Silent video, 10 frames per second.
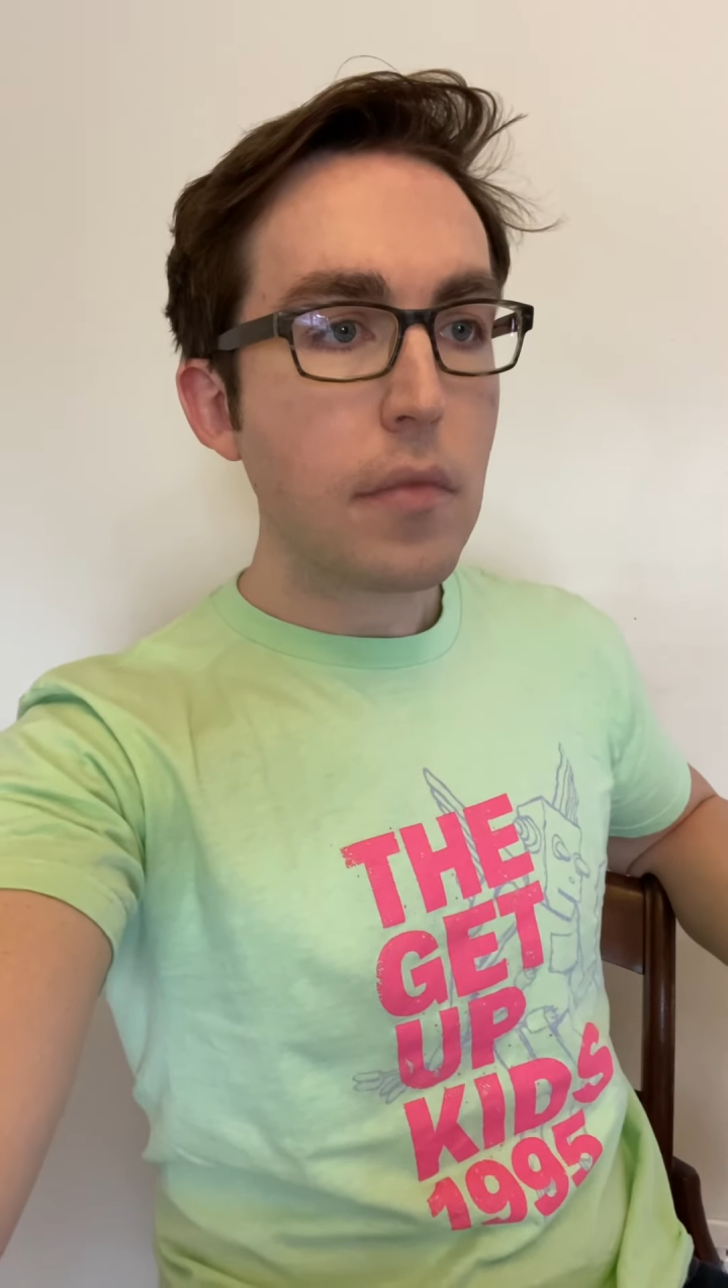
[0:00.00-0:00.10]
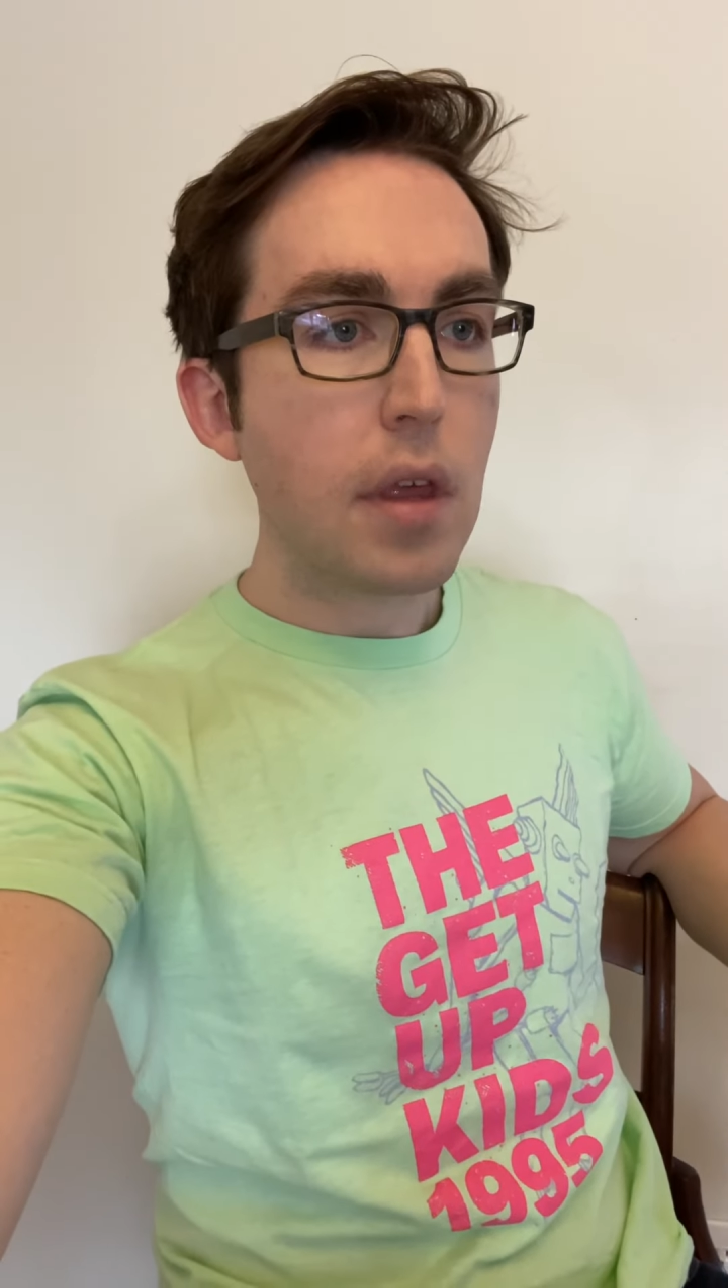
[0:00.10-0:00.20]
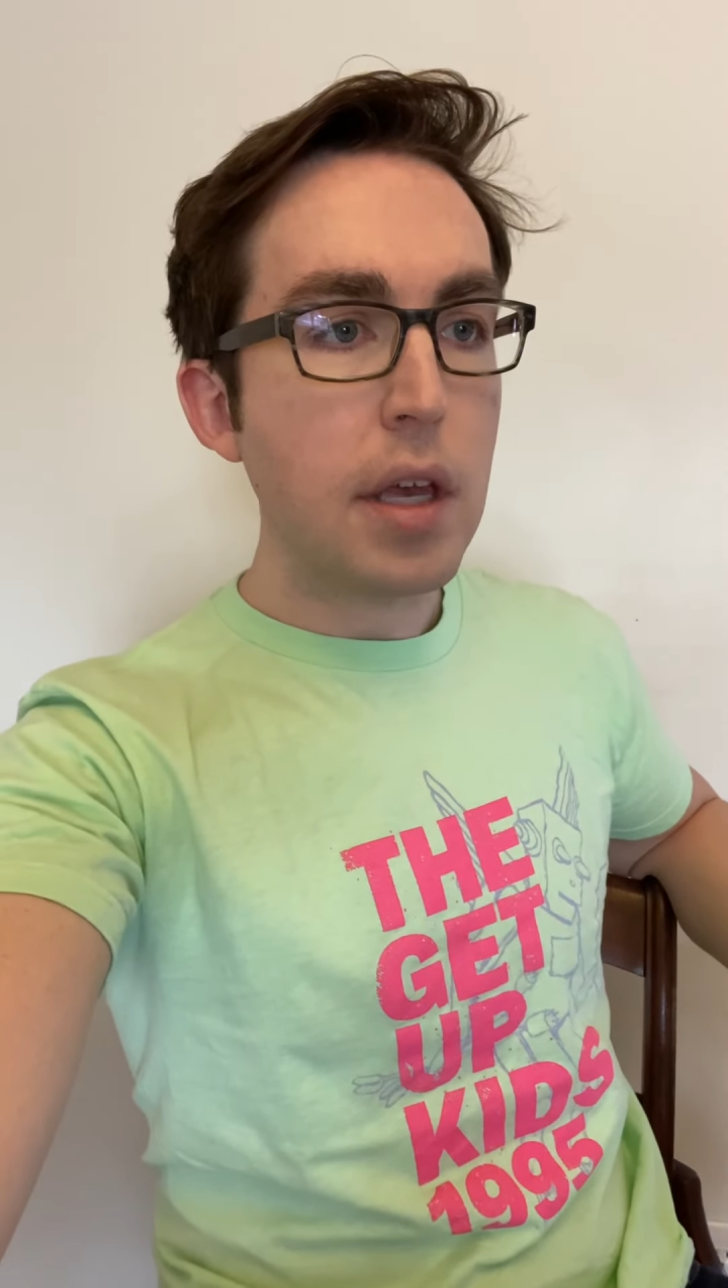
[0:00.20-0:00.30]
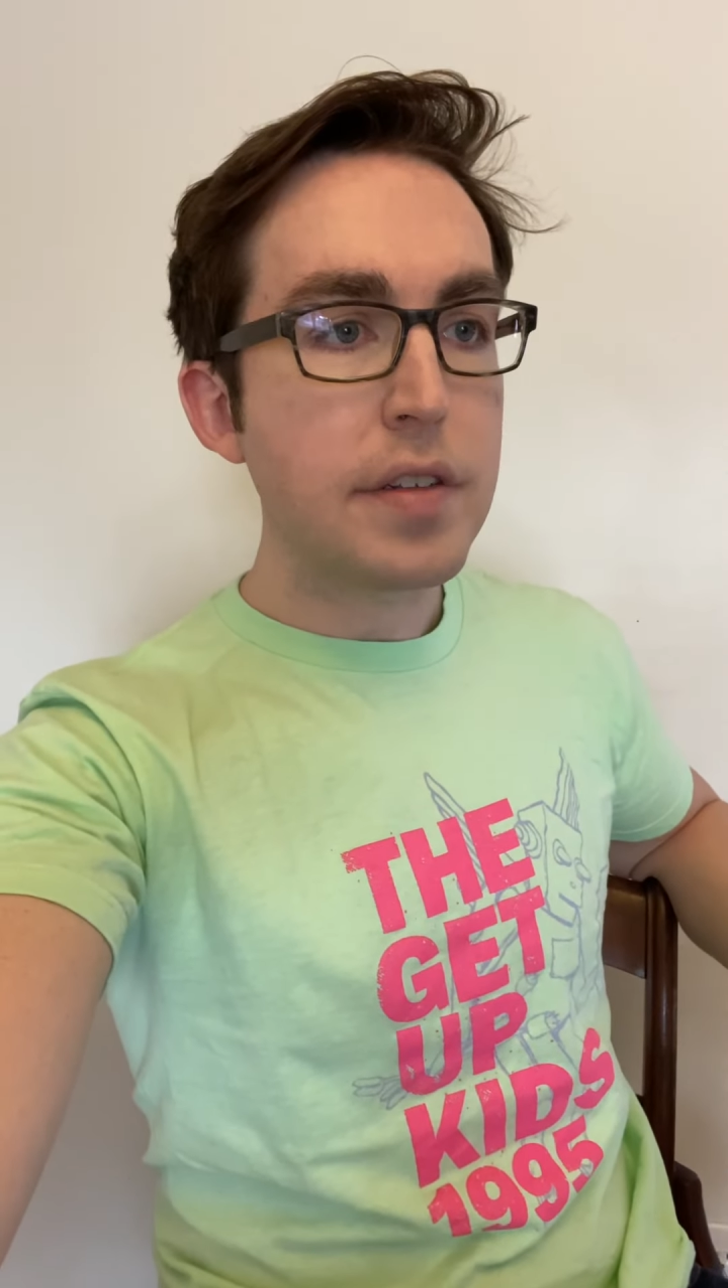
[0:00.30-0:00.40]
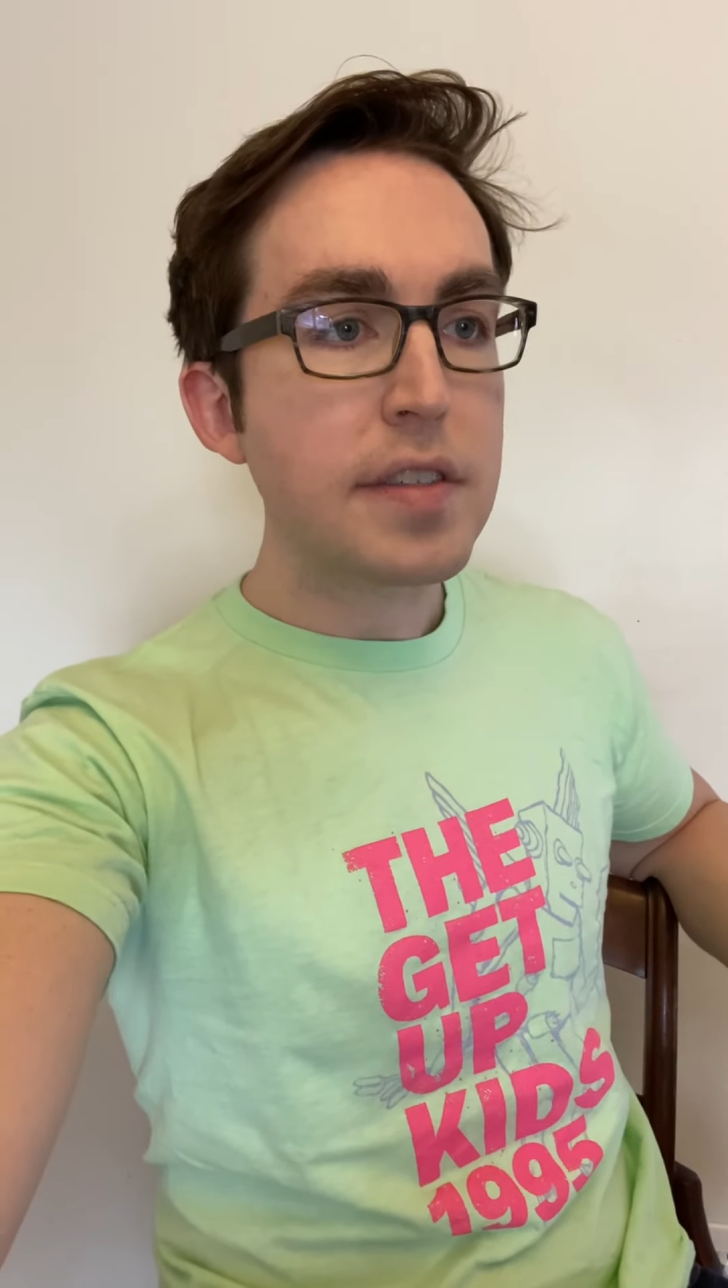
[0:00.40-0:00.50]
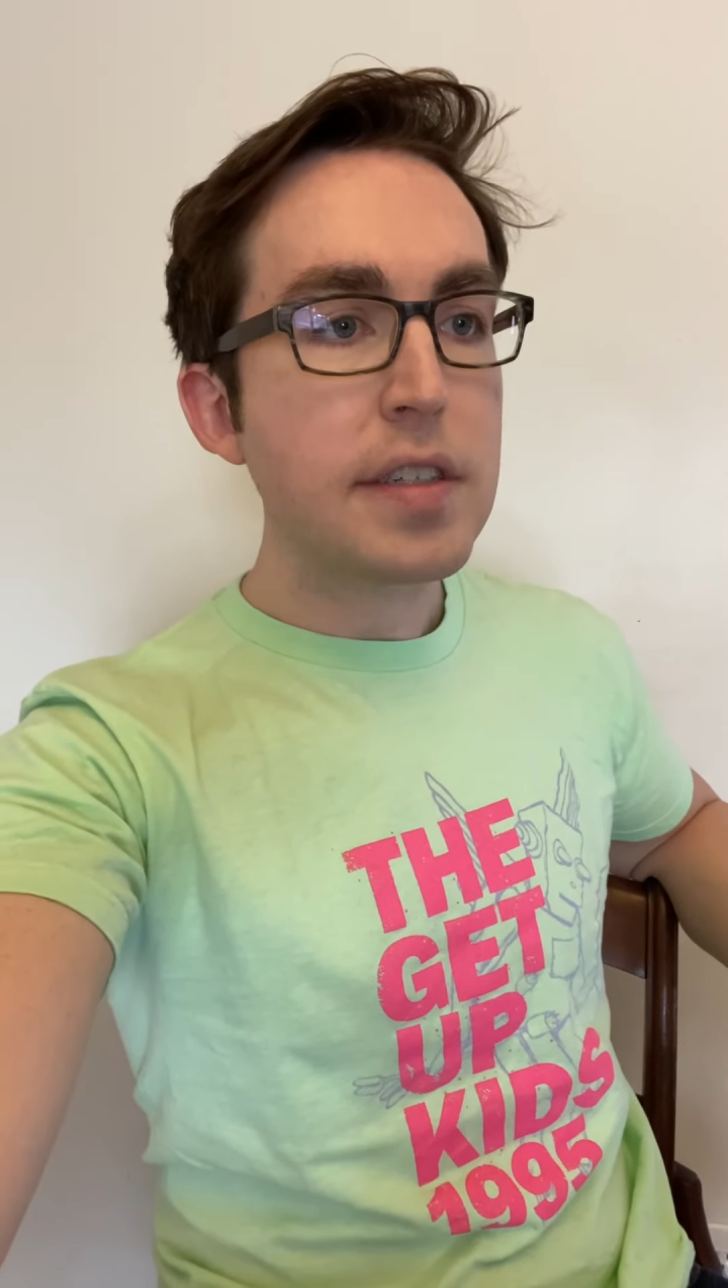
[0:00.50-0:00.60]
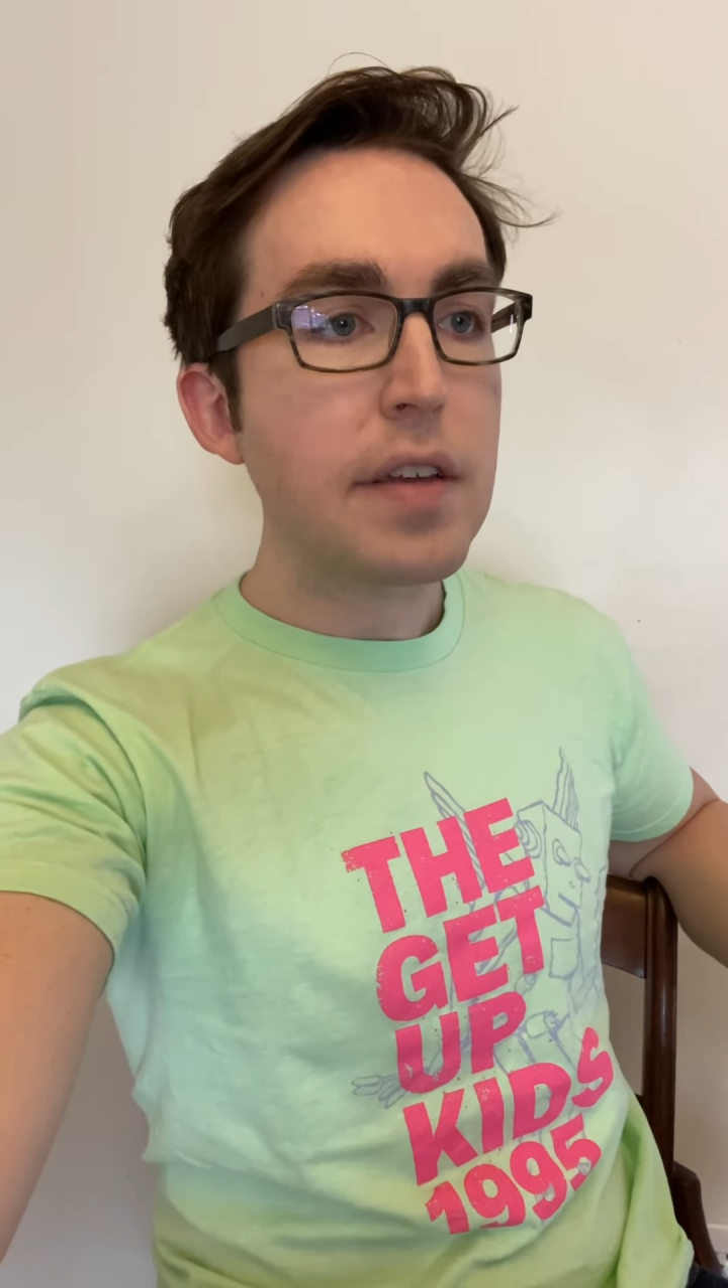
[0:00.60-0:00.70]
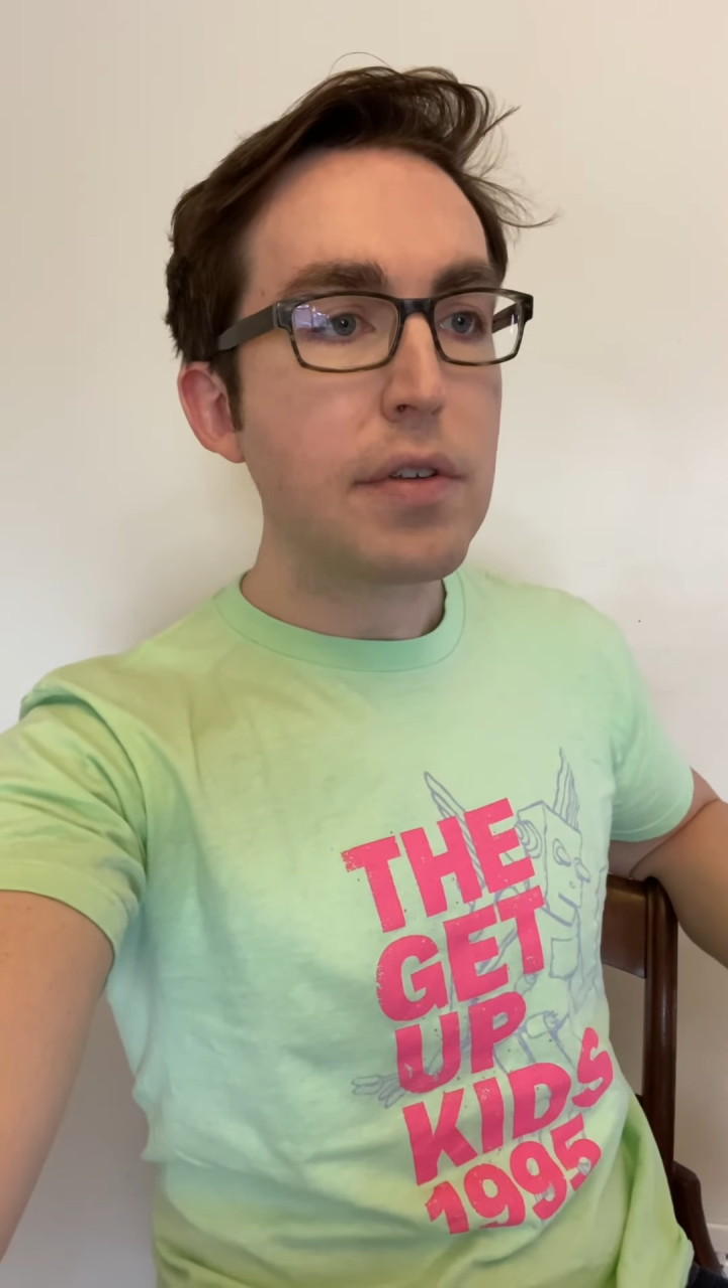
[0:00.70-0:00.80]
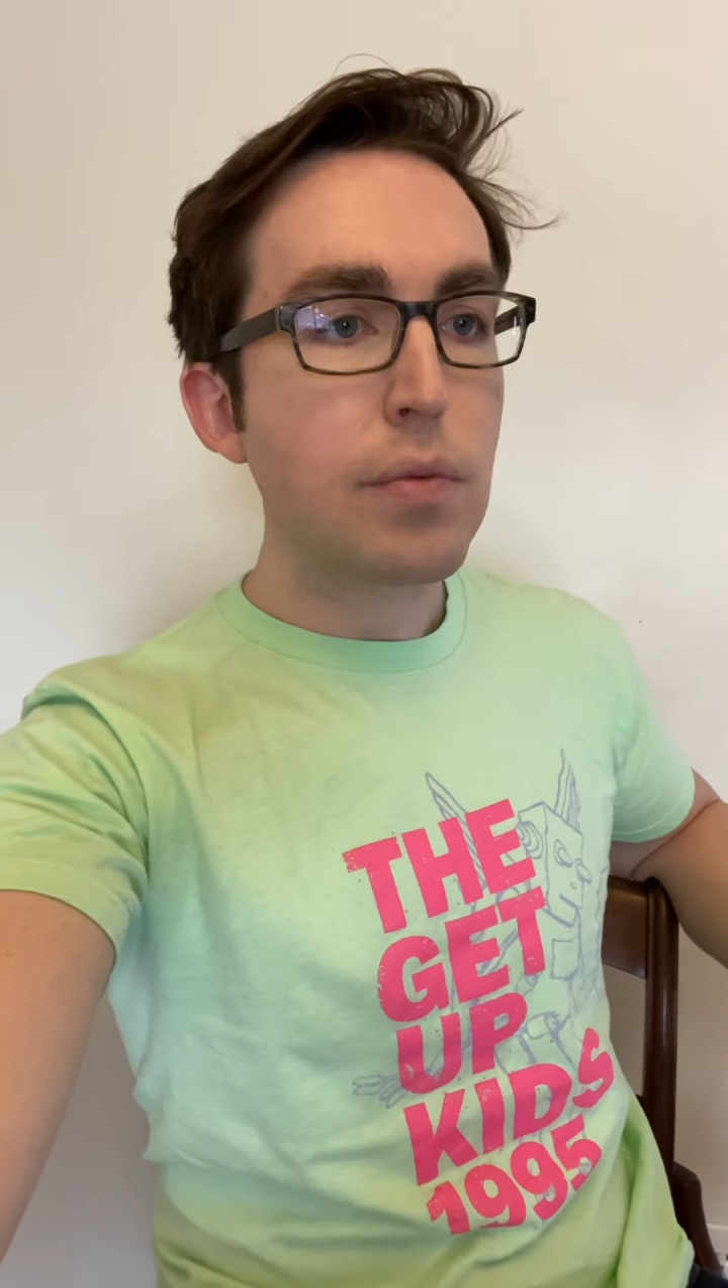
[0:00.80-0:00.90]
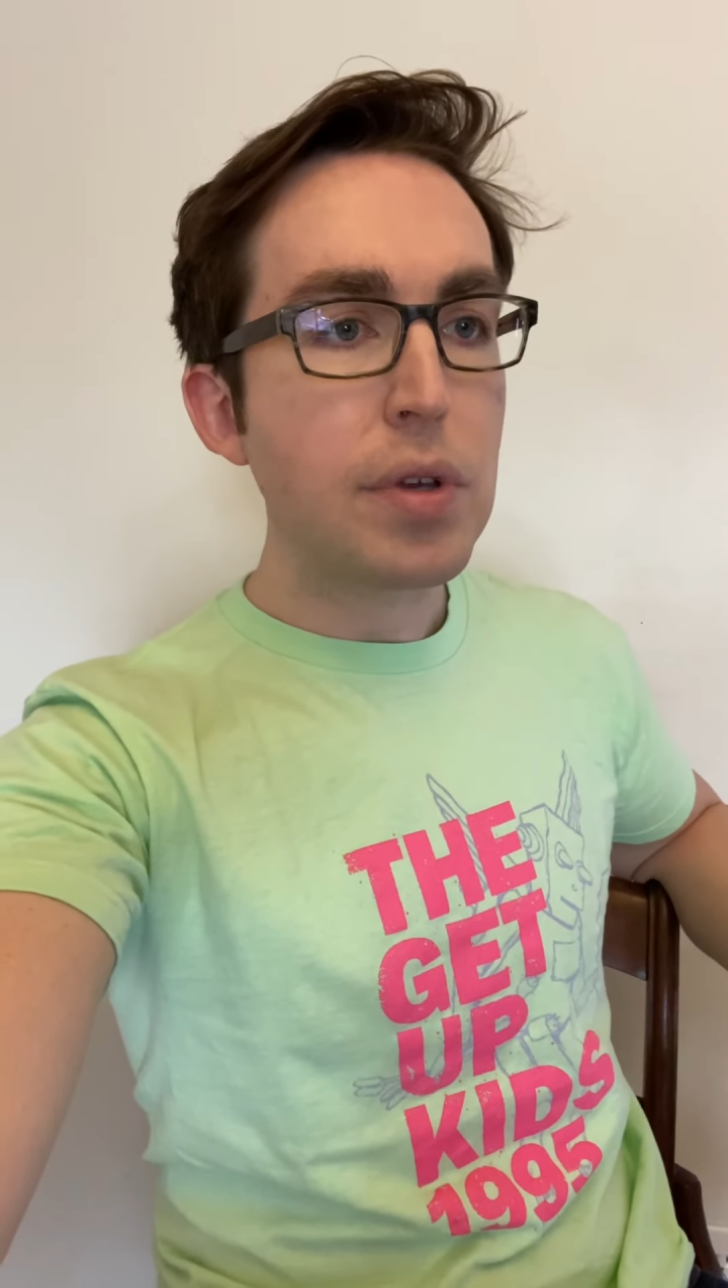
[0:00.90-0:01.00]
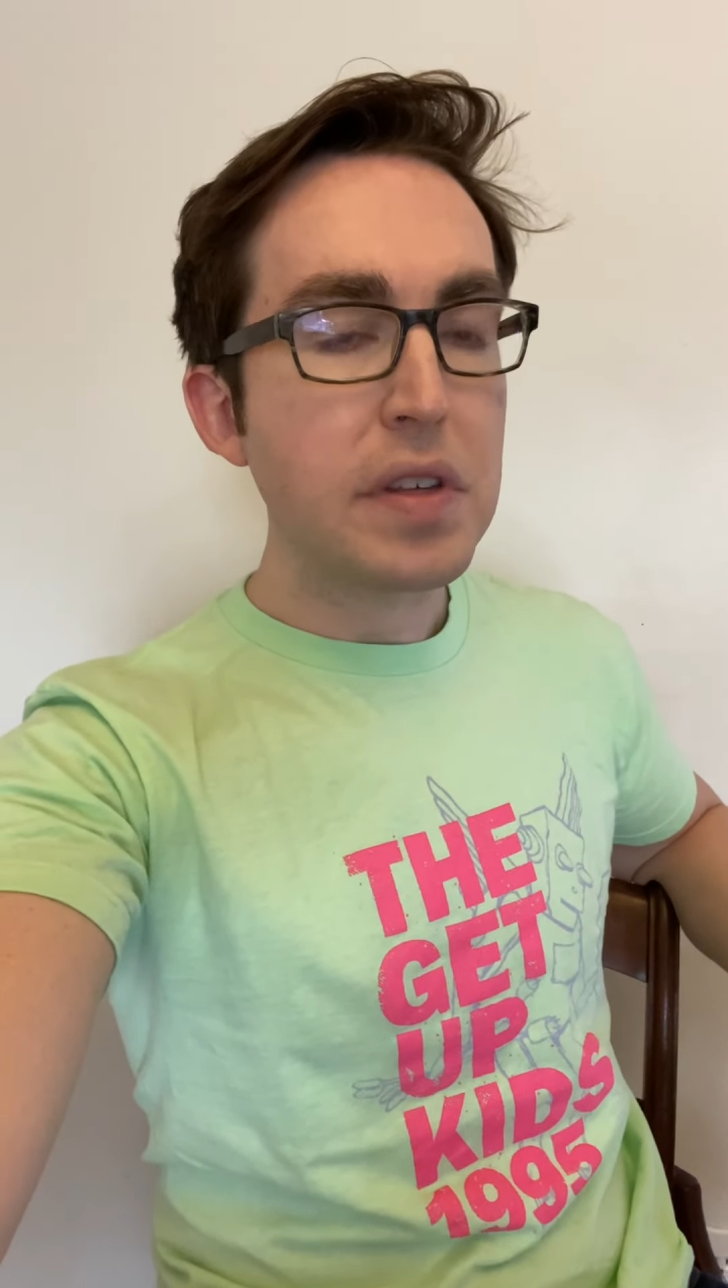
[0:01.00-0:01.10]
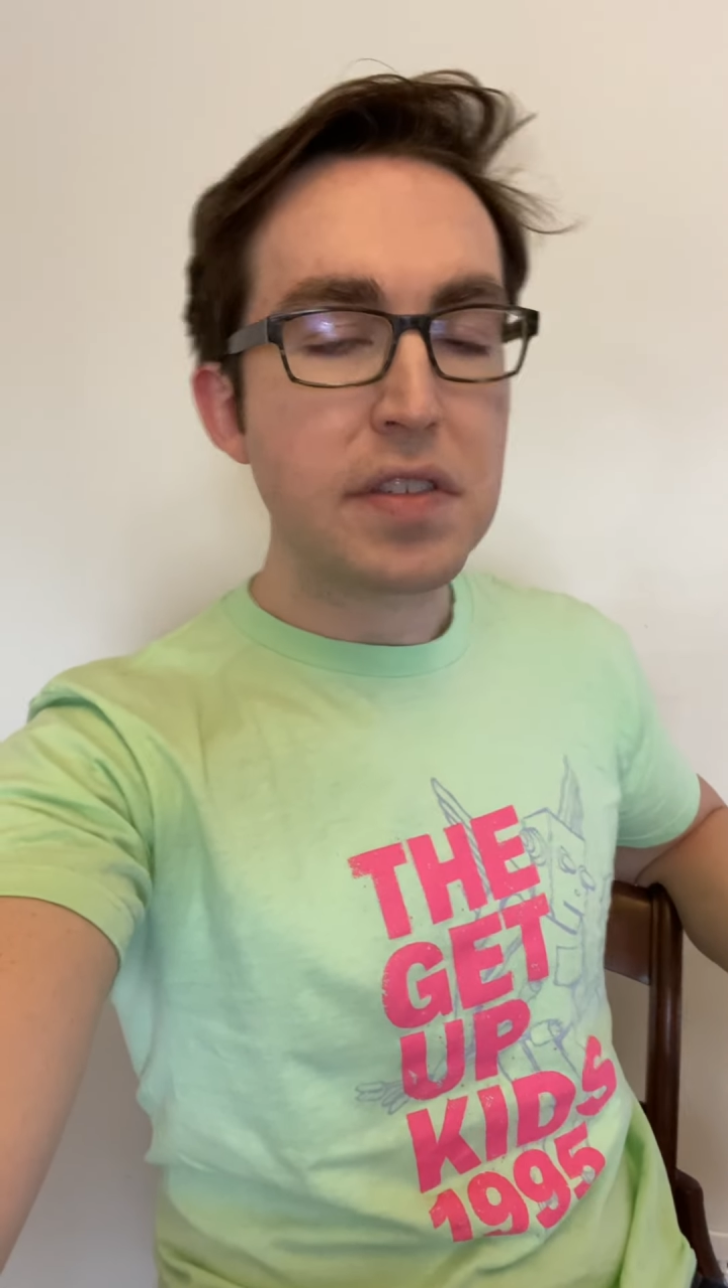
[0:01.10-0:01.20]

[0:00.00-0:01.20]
It doesn't even really